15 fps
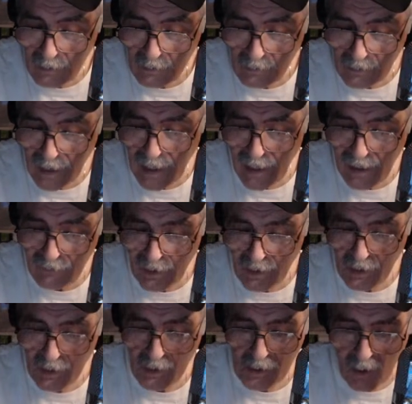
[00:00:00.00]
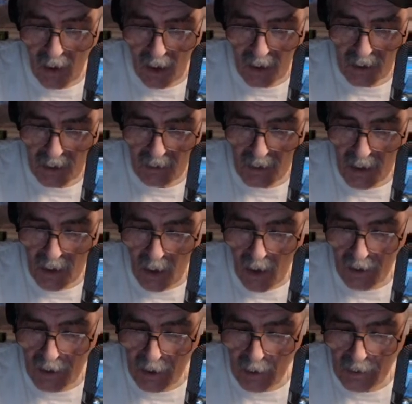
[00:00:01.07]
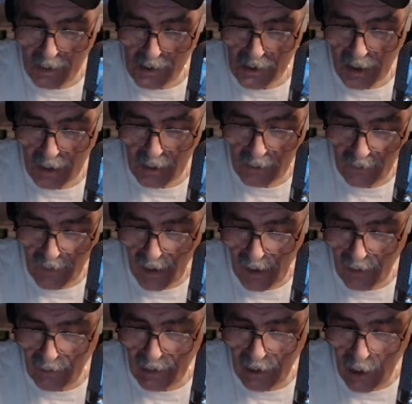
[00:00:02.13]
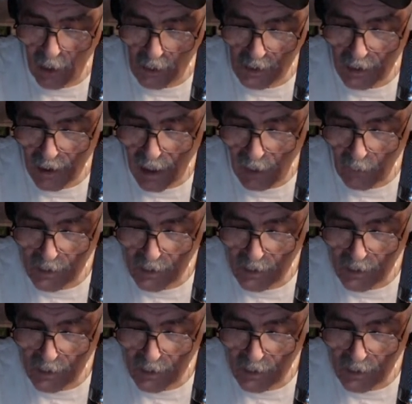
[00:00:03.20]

Hey, very good. Your audio and your signal is very low tonight,